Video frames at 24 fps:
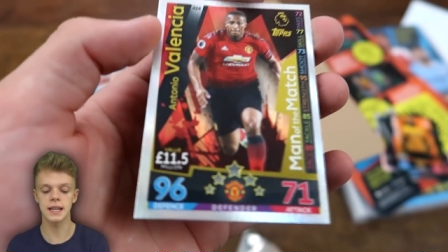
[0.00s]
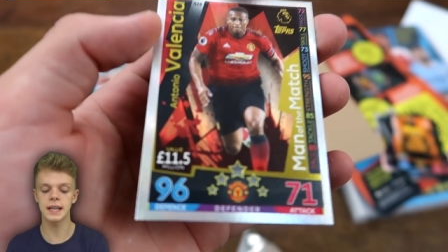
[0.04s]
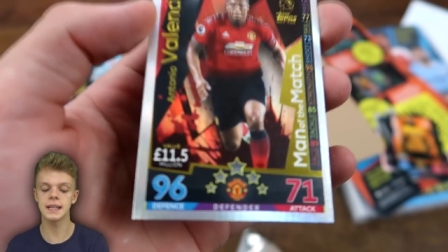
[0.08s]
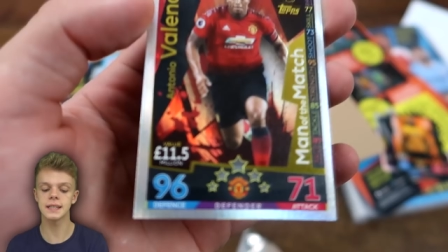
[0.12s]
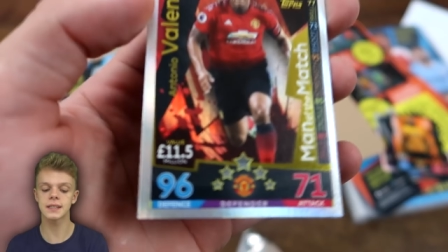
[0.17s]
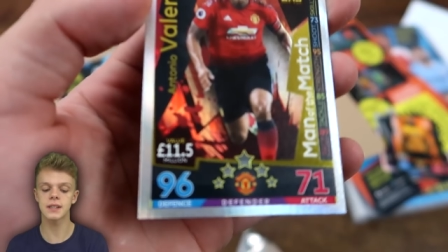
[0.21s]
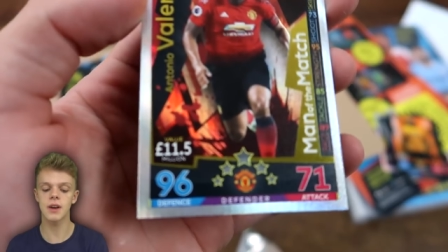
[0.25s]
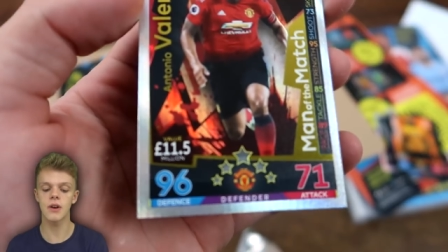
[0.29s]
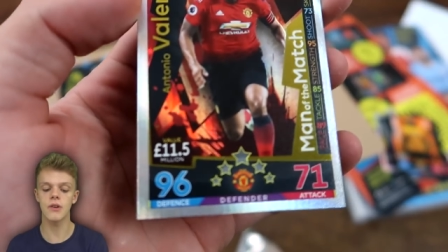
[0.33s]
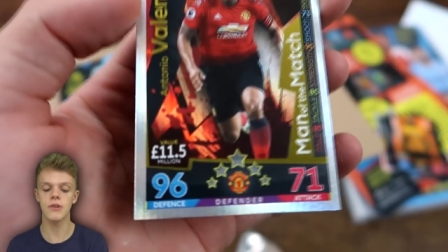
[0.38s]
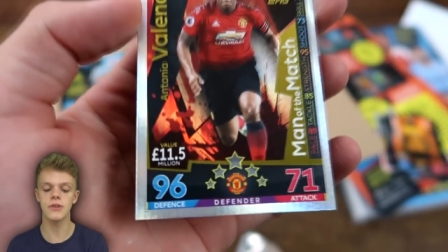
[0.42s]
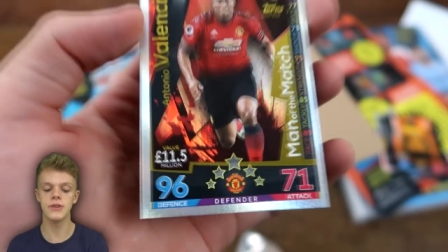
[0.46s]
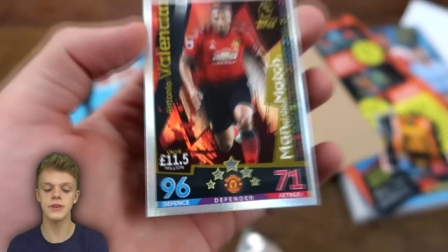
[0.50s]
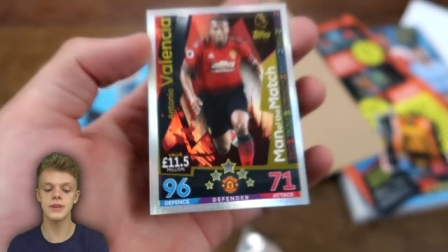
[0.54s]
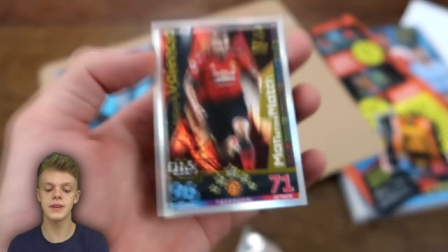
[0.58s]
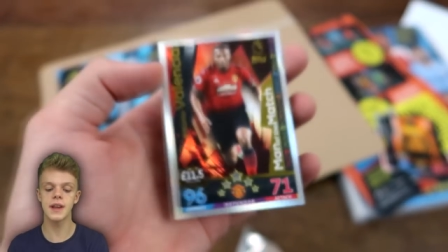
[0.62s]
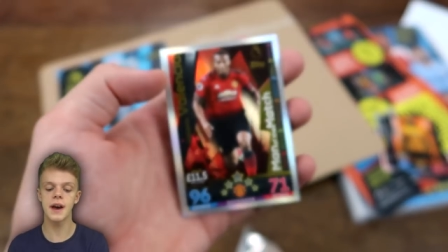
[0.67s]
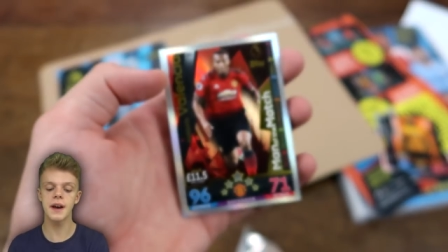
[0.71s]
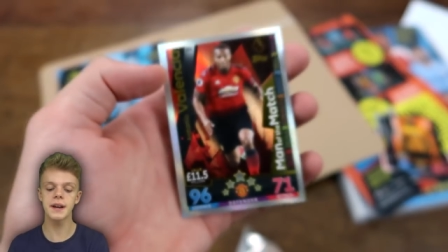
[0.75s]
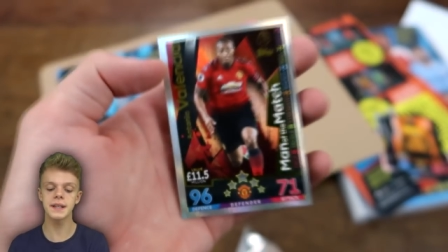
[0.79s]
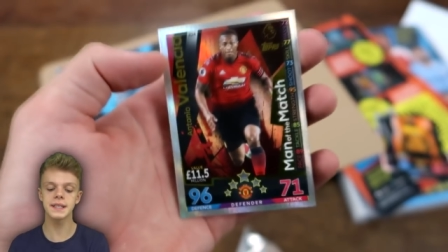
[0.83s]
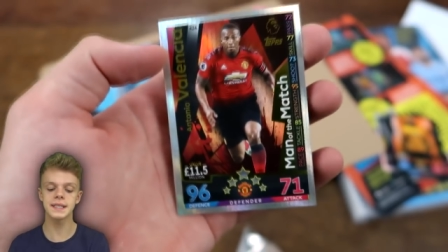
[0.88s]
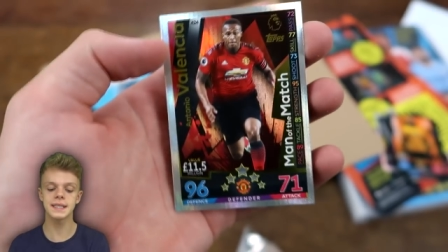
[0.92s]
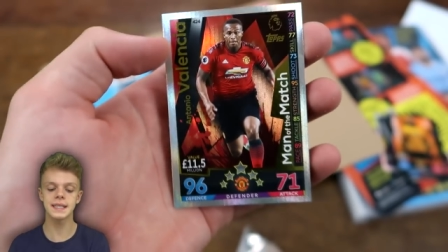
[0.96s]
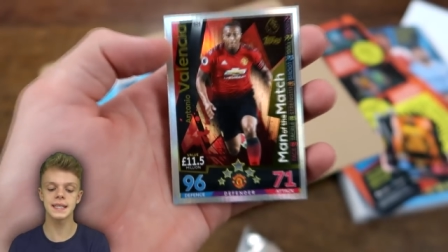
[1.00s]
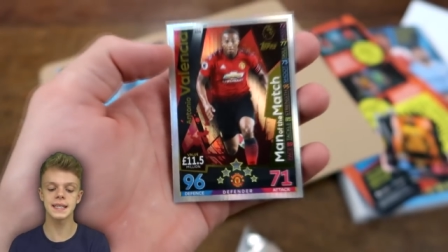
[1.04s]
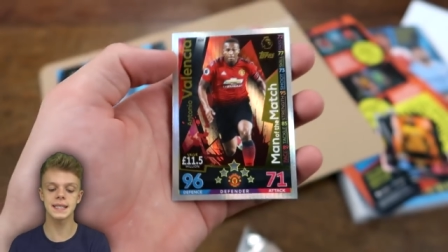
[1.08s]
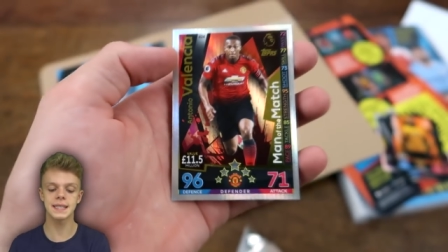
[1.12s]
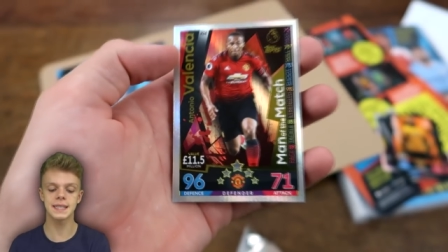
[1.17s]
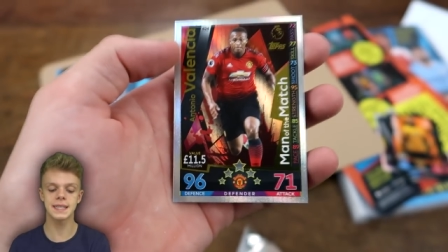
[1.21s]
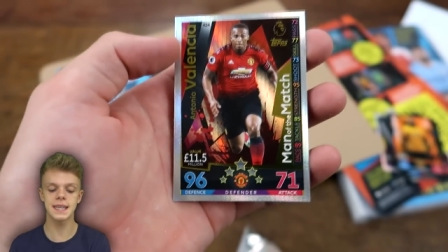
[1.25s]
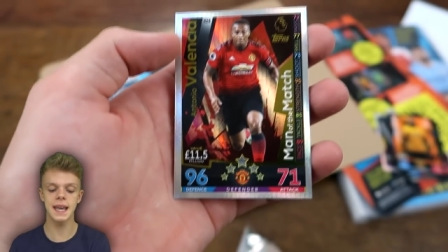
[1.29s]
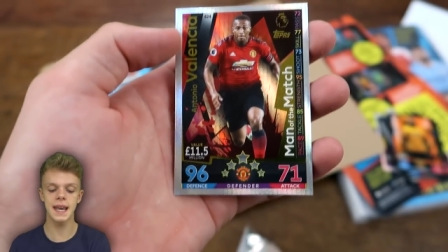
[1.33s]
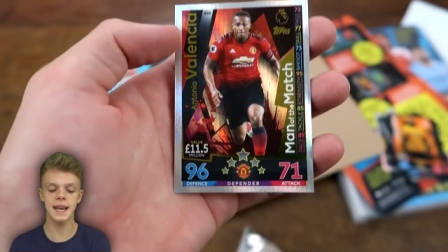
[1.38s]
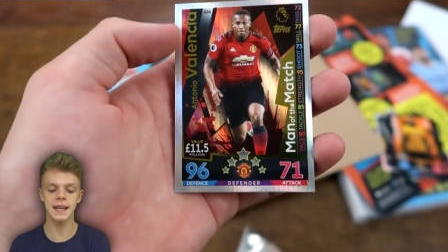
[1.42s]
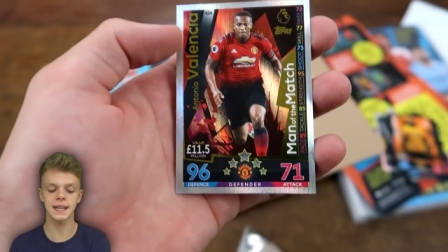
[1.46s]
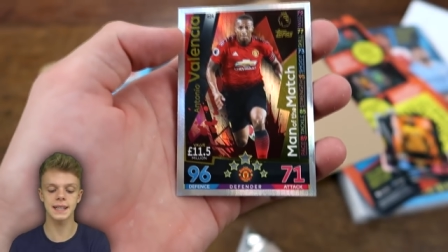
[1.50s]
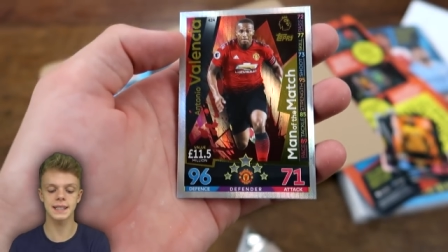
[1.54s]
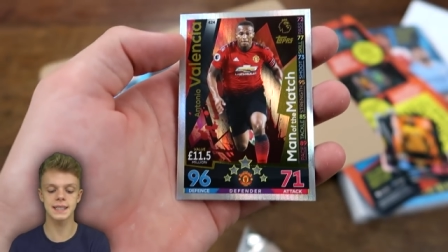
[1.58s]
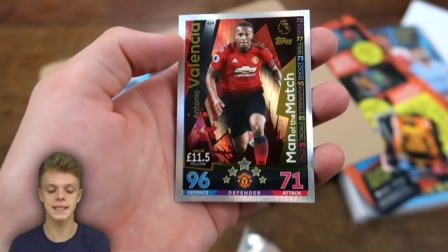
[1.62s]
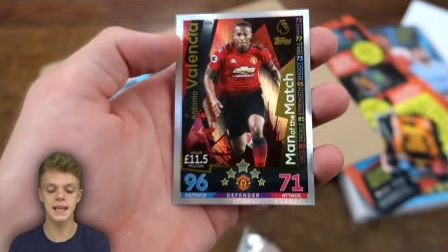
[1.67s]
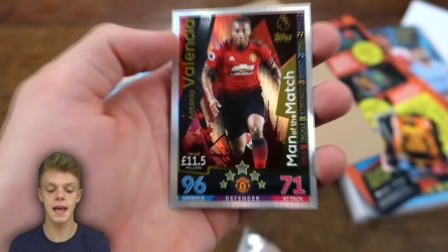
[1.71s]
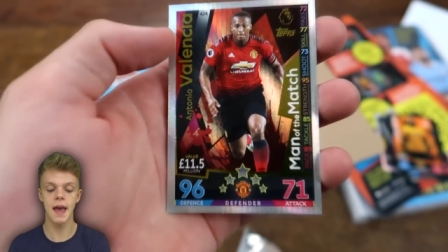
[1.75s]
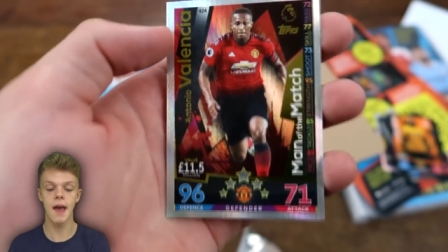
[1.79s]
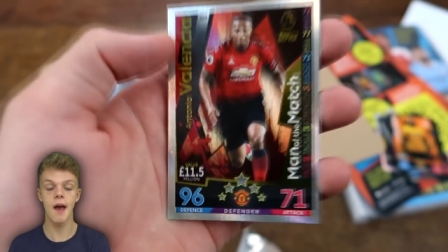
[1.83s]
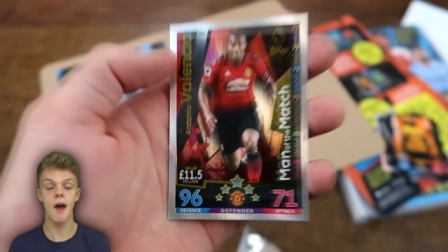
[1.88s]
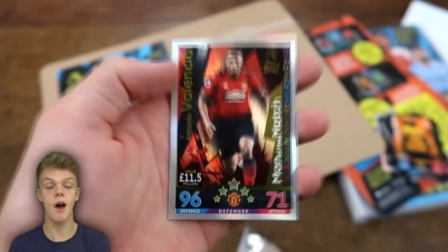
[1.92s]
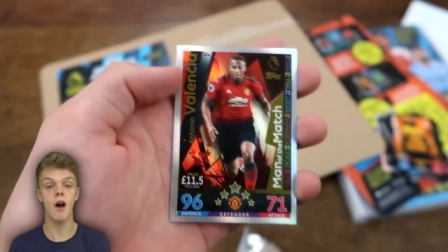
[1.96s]
He's got 96
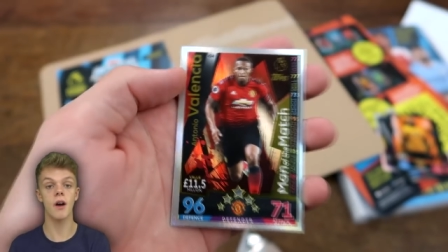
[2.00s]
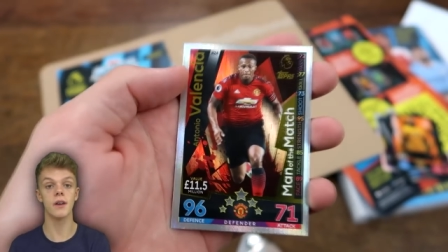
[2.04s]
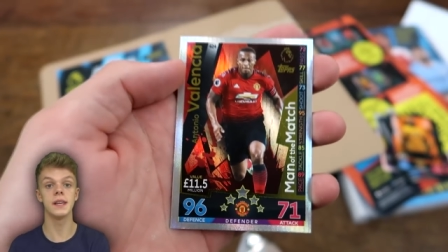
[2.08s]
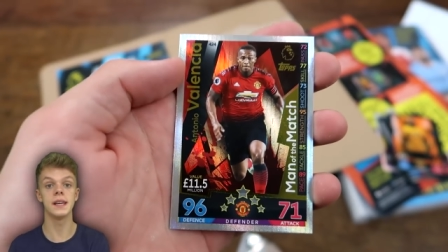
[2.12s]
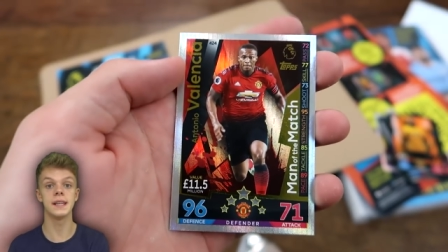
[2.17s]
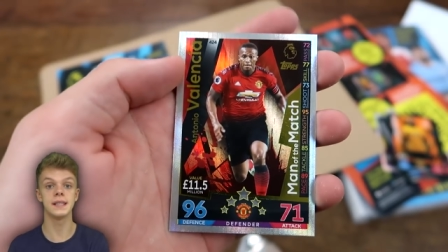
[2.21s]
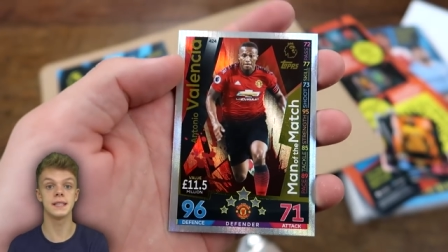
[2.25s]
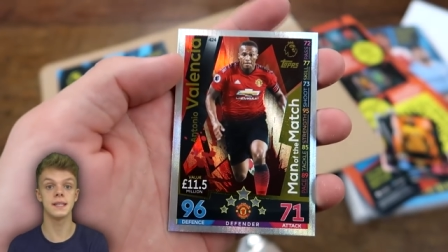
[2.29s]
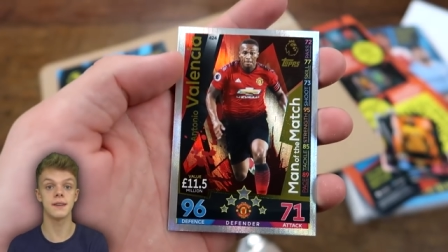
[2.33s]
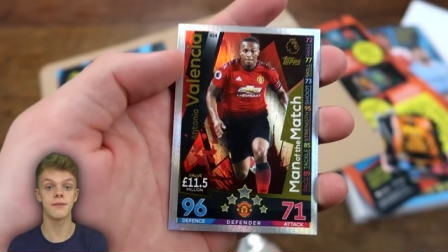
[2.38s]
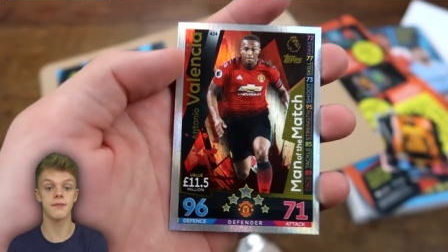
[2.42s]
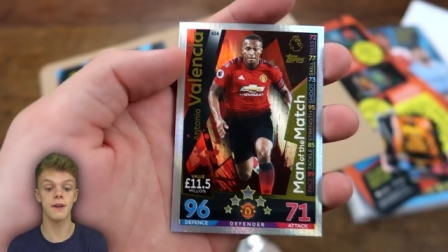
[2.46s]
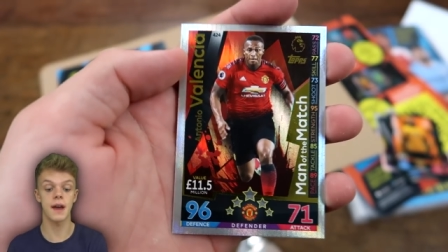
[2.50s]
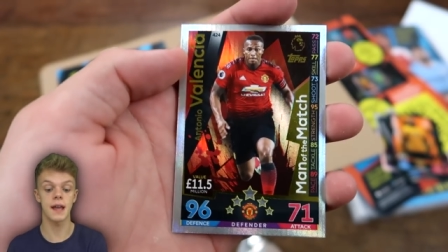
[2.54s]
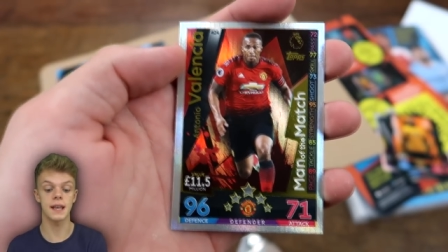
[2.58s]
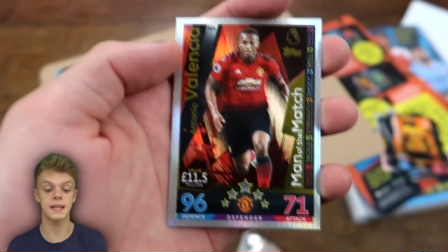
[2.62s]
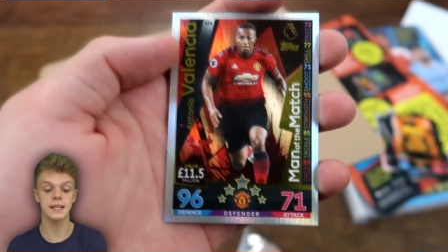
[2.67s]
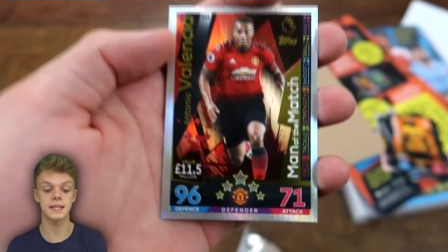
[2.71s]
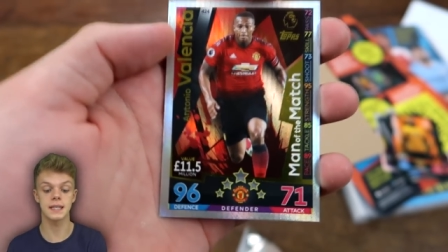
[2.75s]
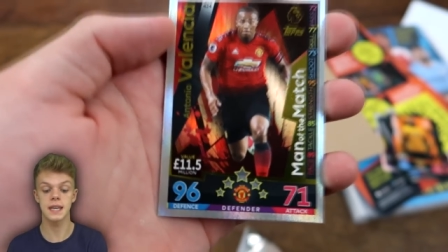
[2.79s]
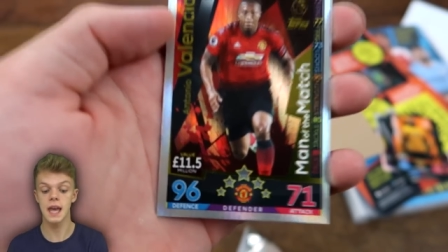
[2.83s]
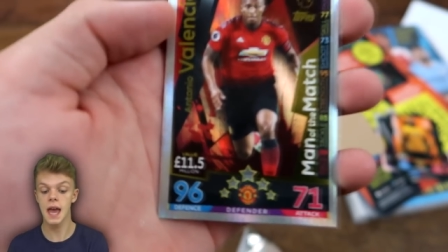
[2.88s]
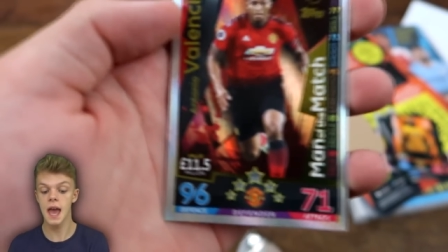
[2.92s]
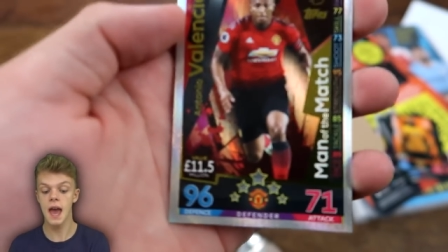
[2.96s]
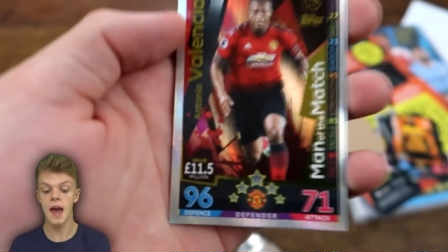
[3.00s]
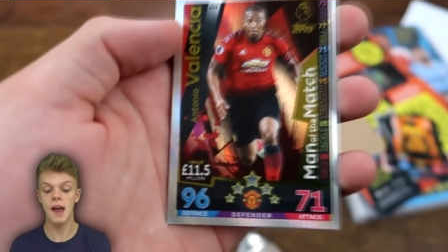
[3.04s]
on his defence